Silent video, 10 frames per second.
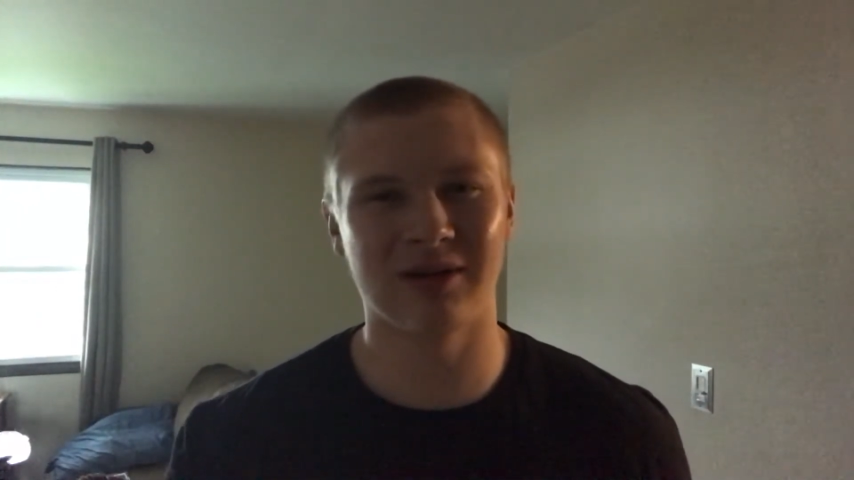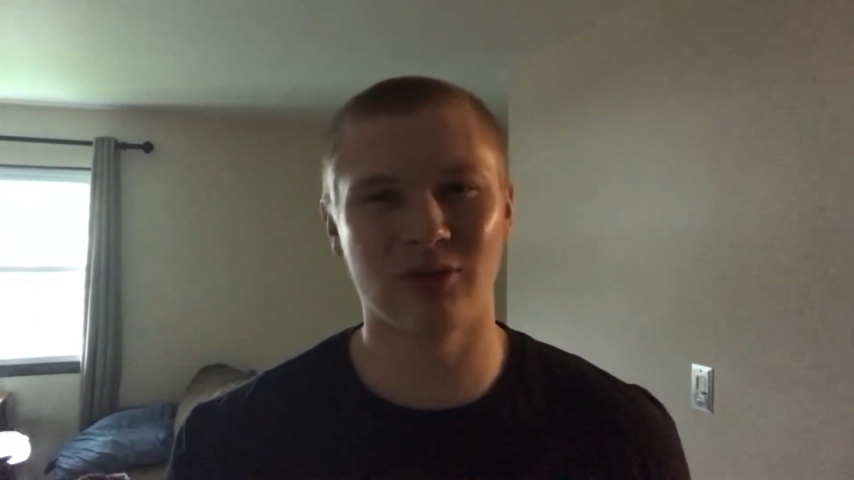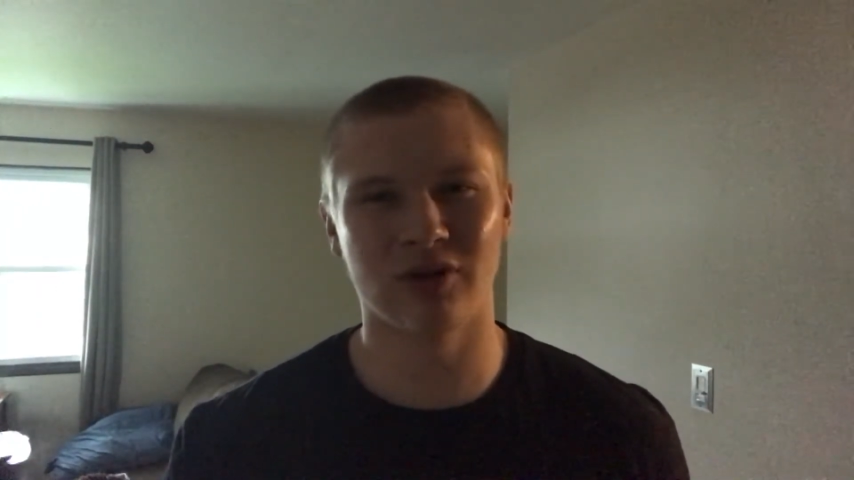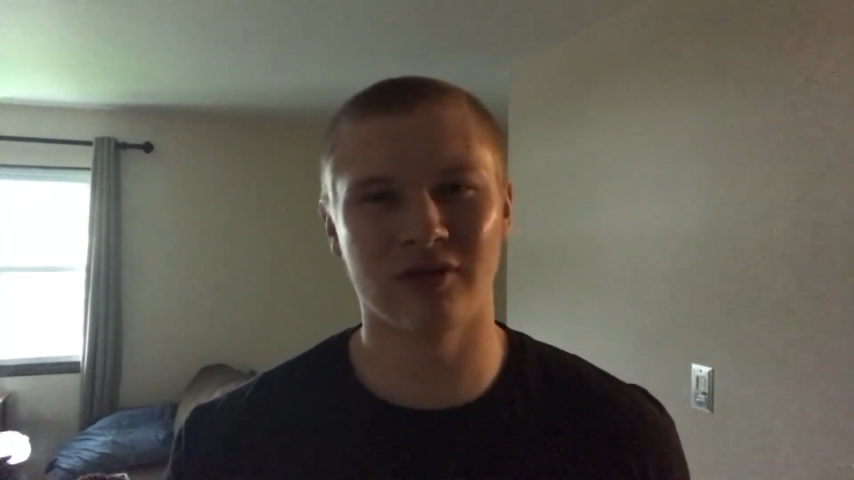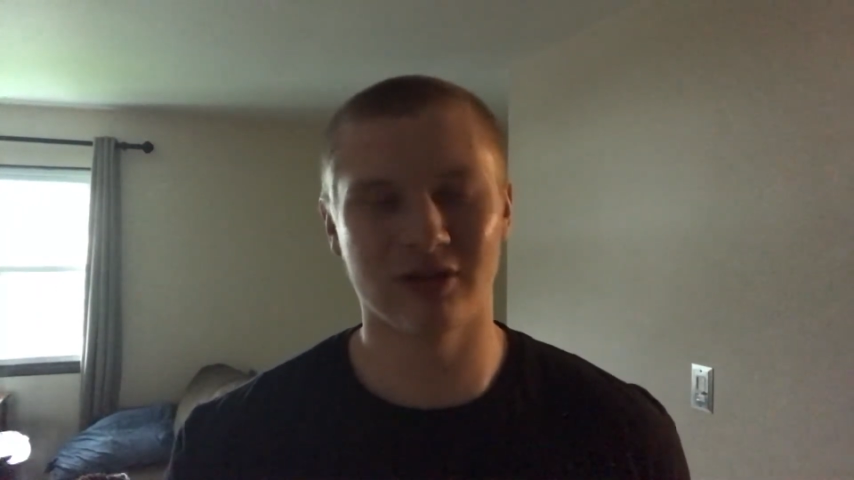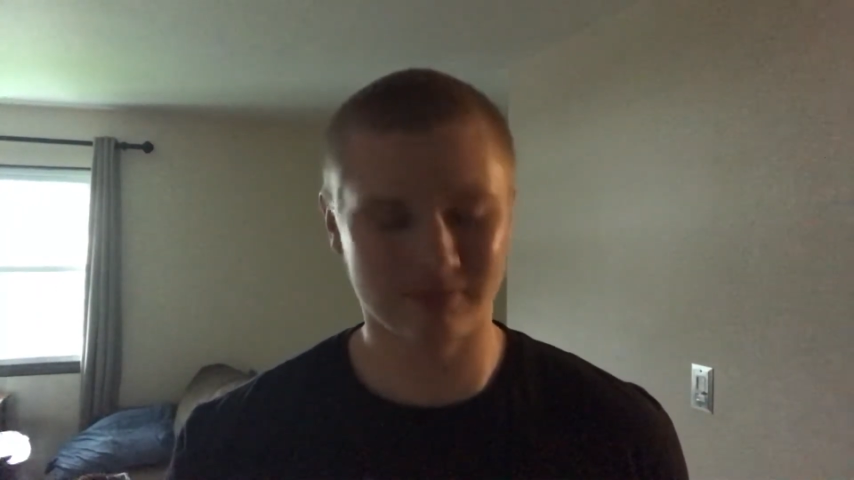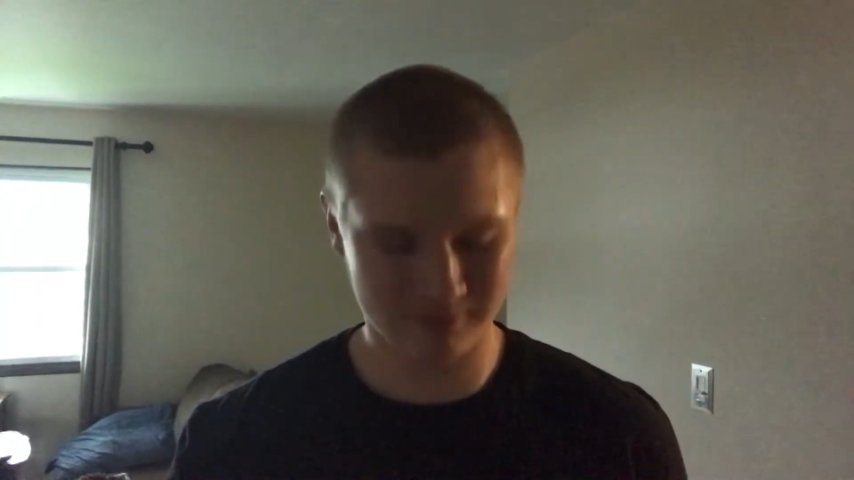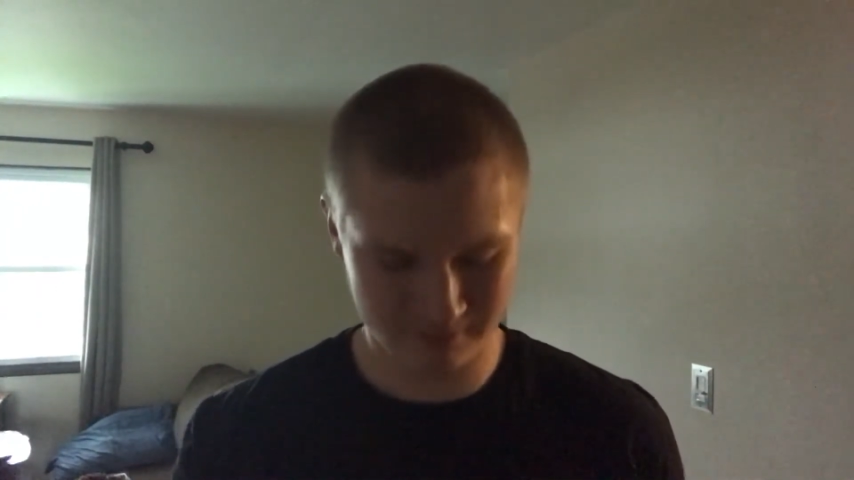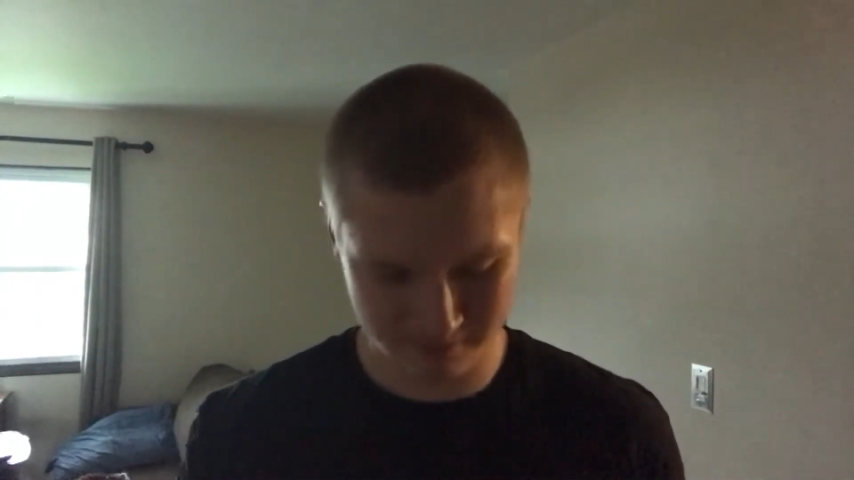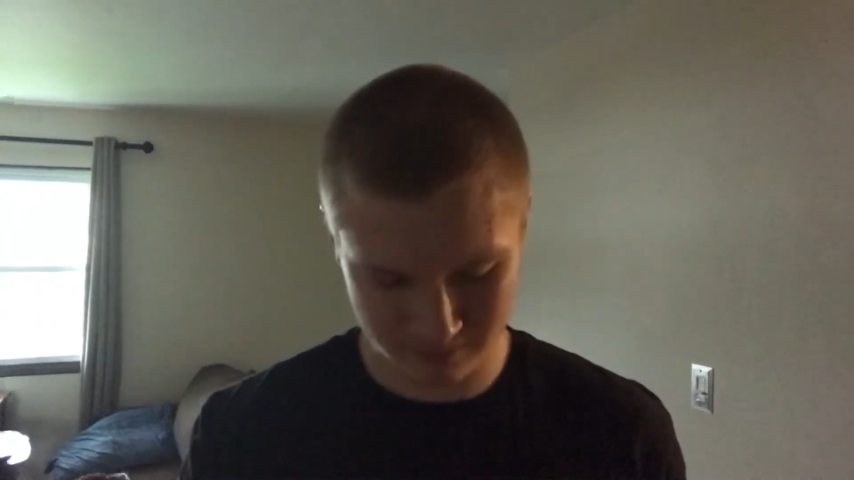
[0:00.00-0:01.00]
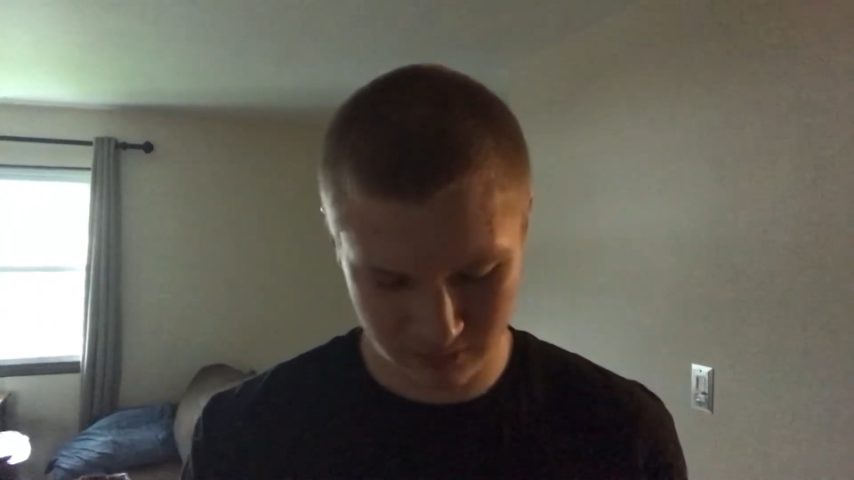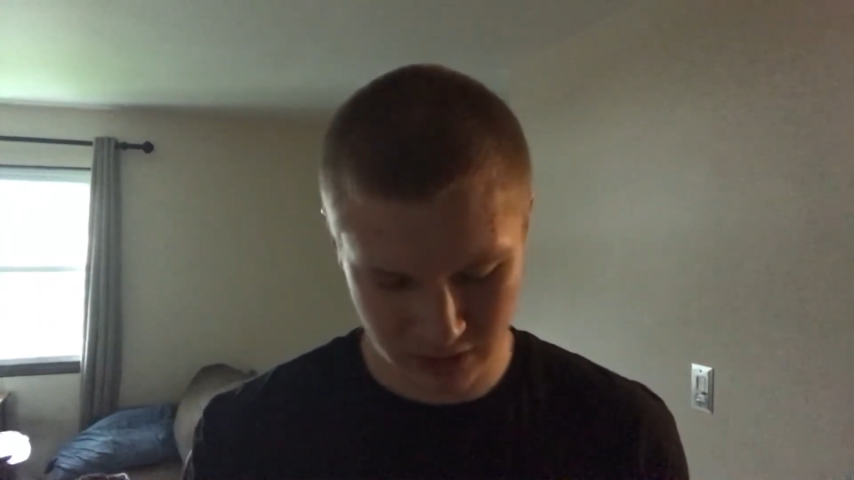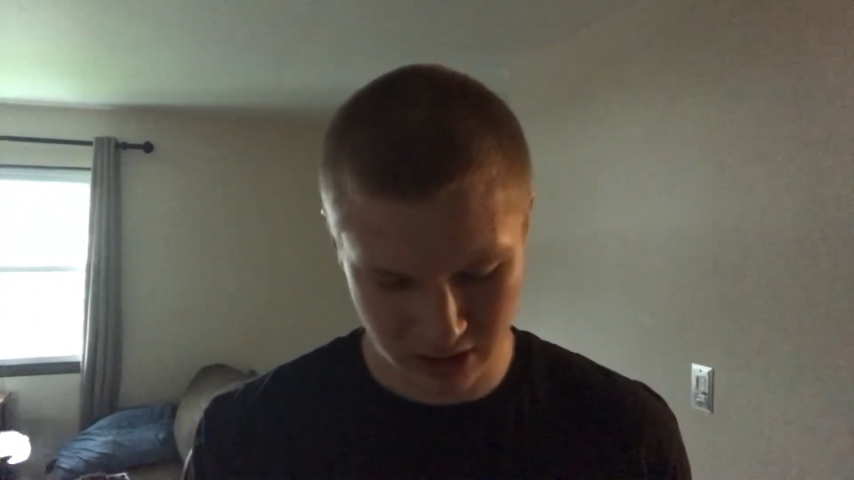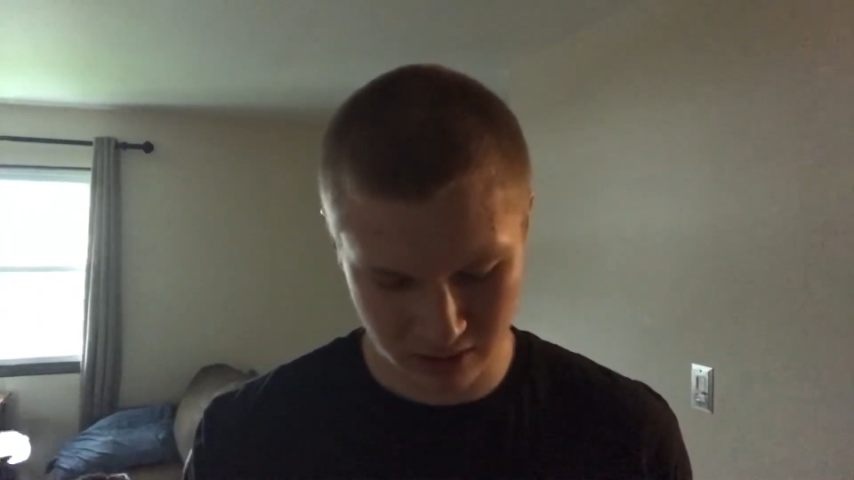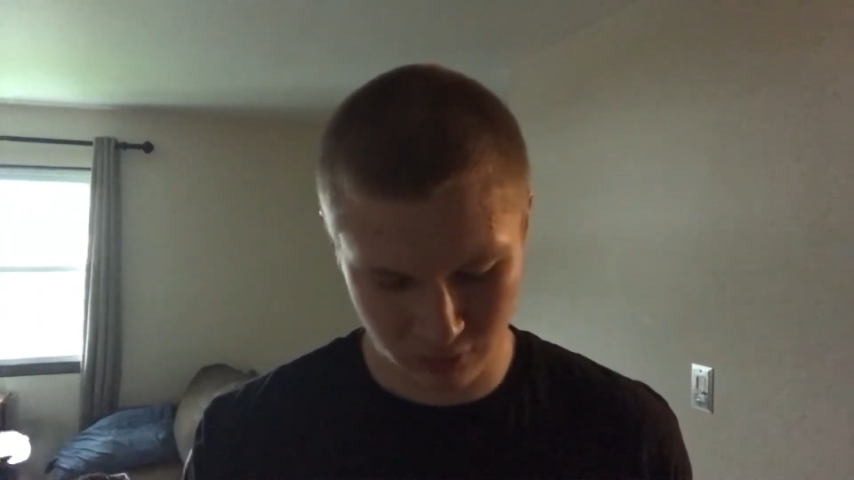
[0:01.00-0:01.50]
I'm more
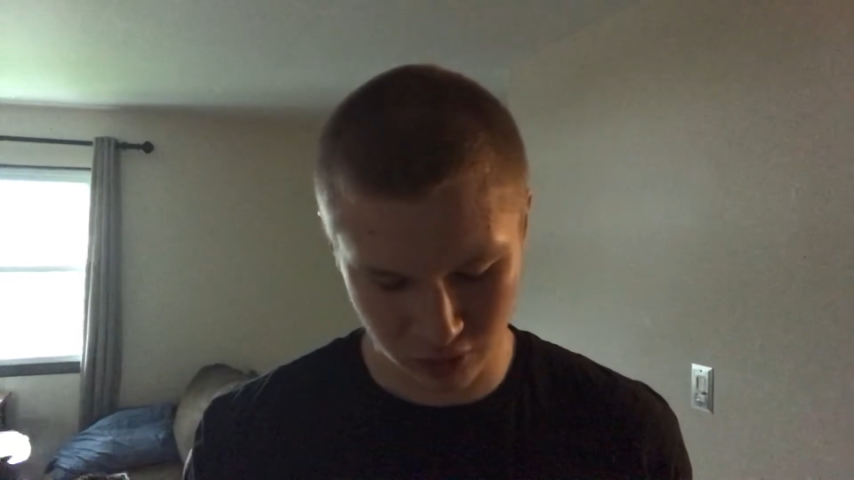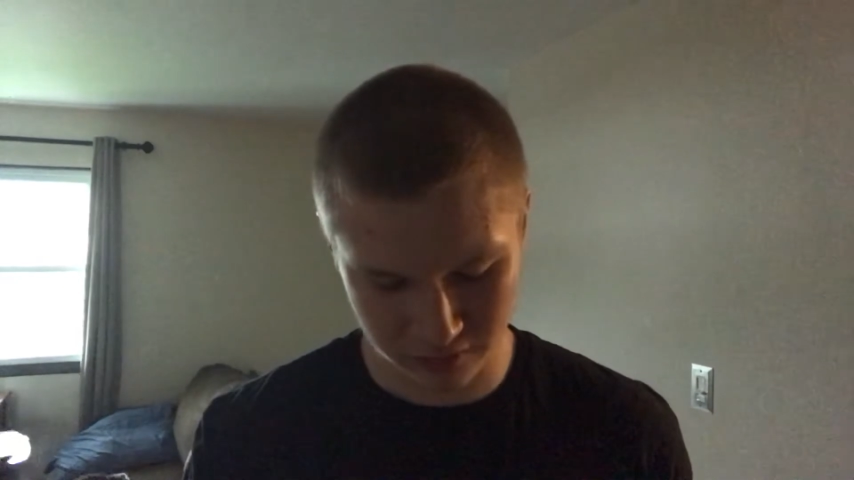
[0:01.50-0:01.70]
of